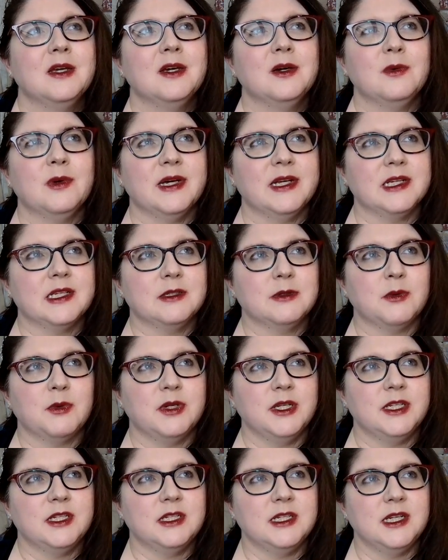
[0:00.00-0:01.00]
What else do I
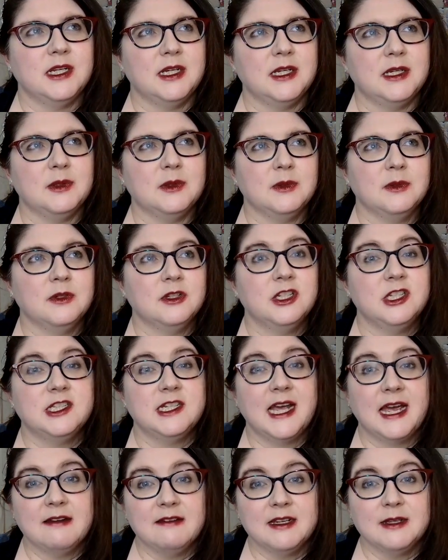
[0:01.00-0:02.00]
want you to do?
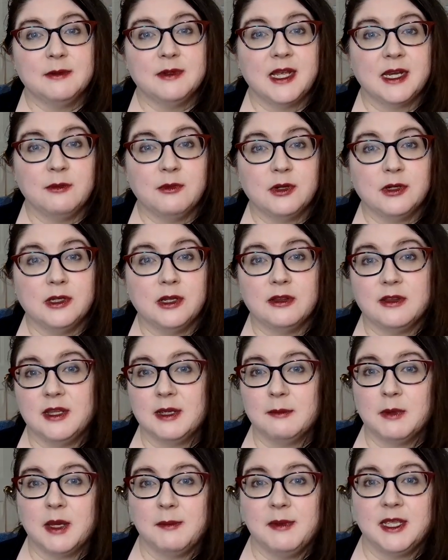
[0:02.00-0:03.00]
Share it with anyone you
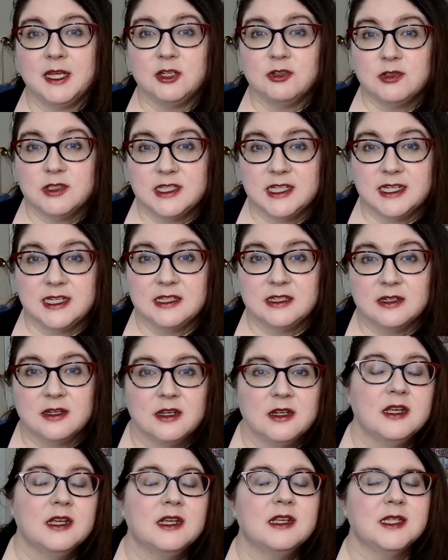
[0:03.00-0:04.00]
think might be interested.
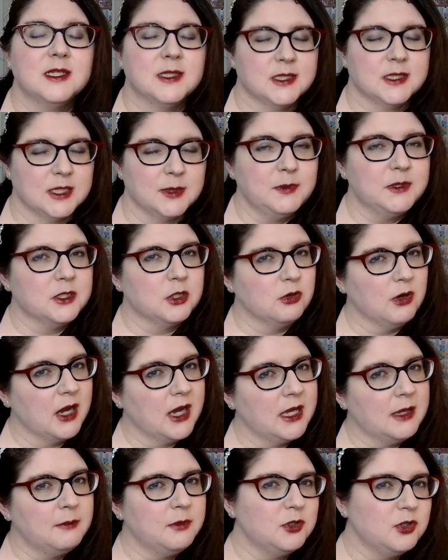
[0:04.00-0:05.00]

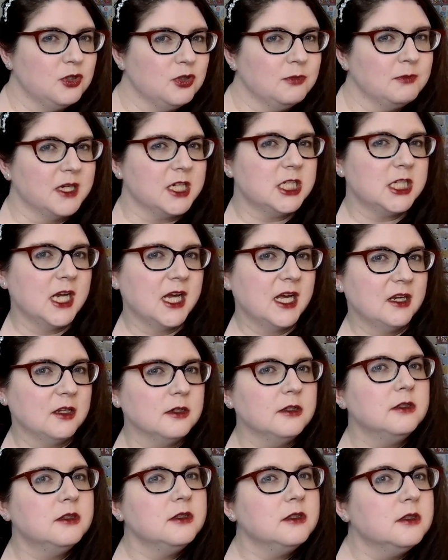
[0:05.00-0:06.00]
Subscribe to my
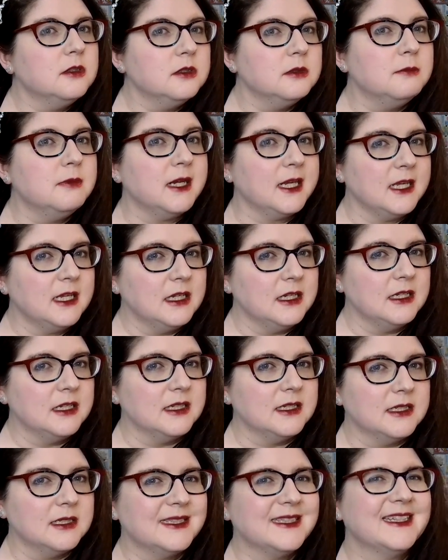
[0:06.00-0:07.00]
channel,
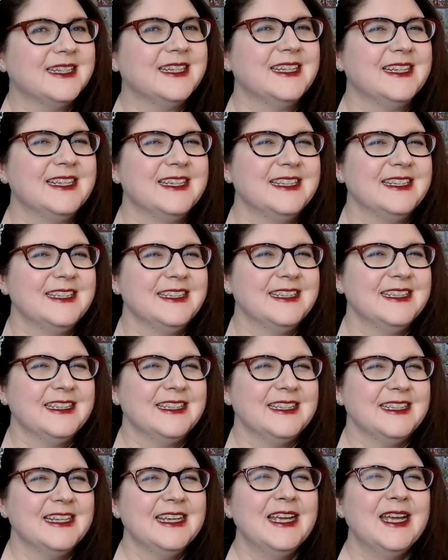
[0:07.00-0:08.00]
please.
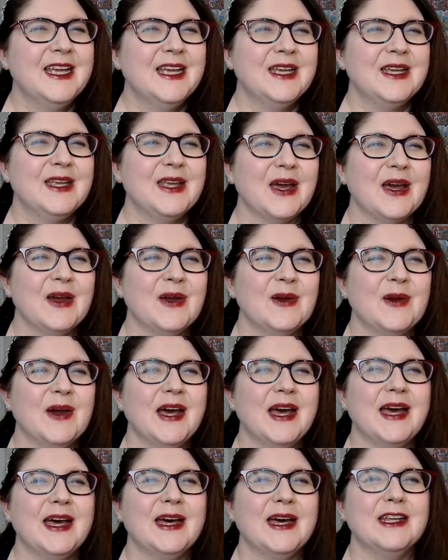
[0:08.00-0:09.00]
Go
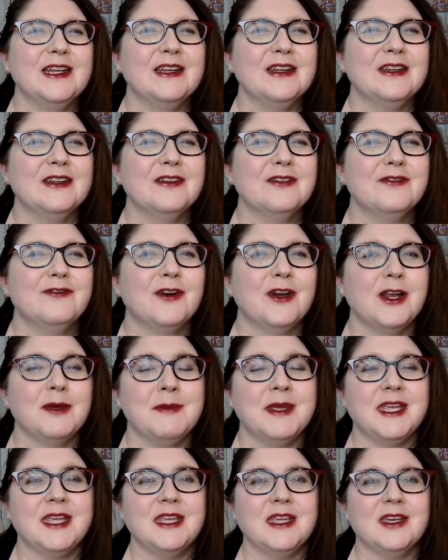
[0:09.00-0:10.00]
and follow
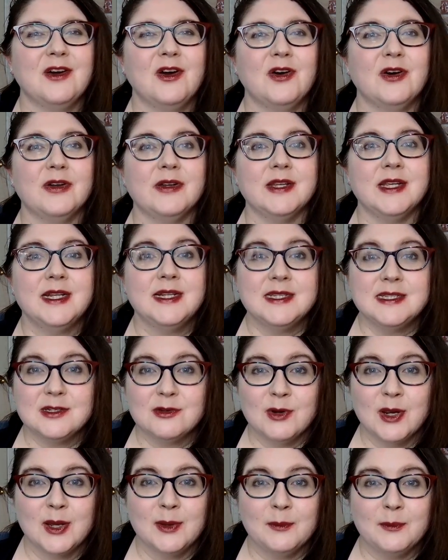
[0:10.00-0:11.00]
me on
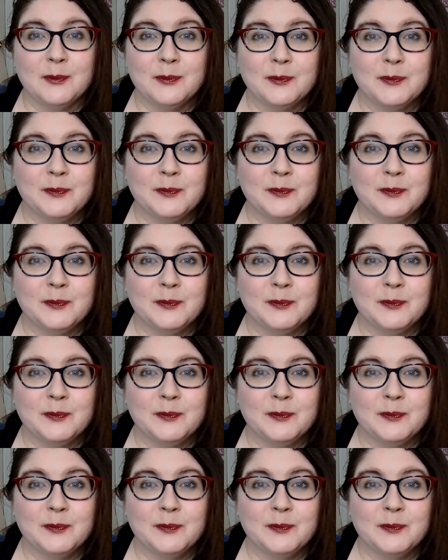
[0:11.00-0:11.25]
Instagram.